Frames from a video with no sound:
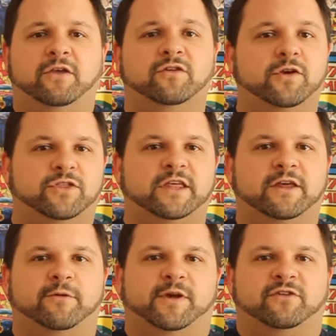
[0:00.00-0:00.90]
So you'd think
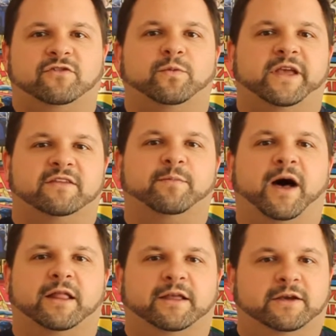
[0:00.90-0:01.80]
that would be a sweet
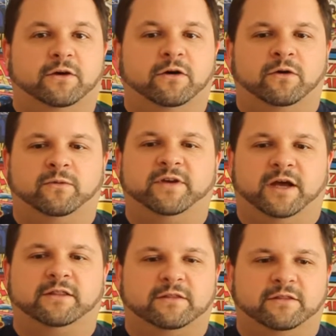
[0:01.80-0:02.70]
spot, like, oh, we
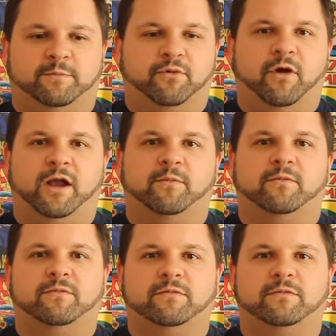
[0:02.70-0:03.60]
got the
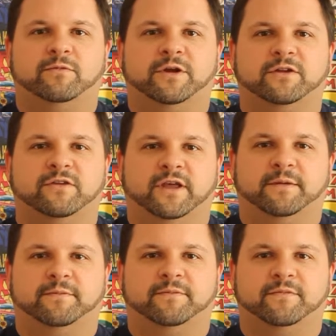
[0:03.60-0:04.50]
prime realty.
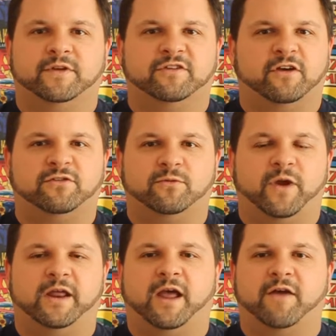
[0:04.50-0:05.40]
It's also
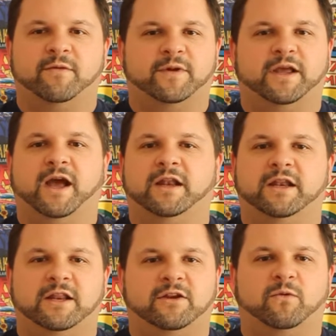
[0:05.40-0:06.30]
right, everybody kind of
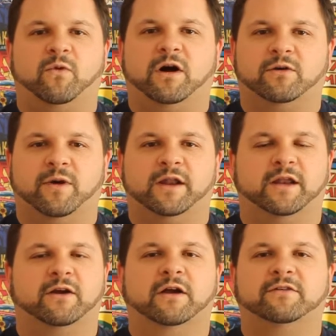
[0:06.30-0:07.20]
needed to walk right
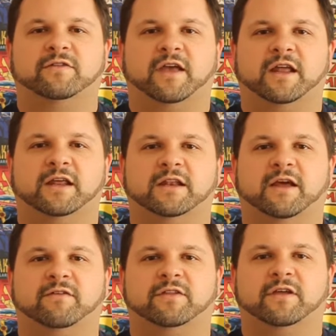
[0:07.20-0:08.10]
near us to get
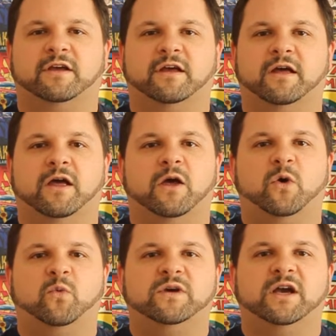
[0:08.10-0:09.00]
into everything.
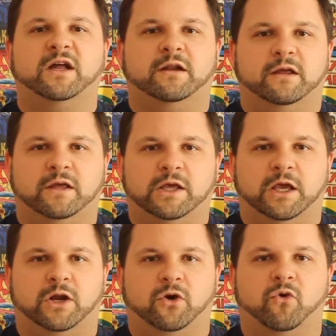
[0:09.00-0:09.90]
We got
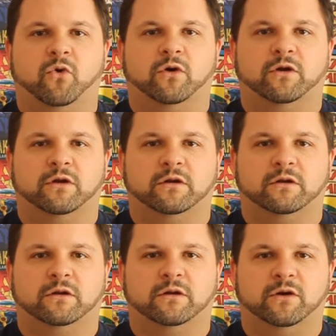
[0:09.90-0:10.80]
ignored.
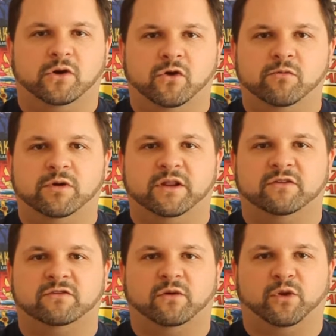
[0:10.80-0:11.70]
Nobody
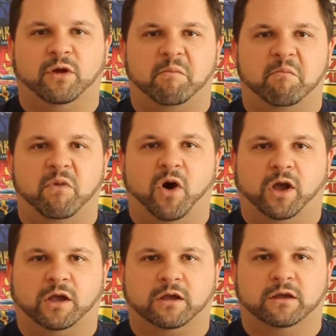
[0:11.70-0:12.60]
sold a
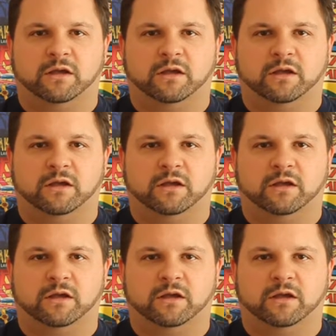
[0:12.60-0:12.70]
book.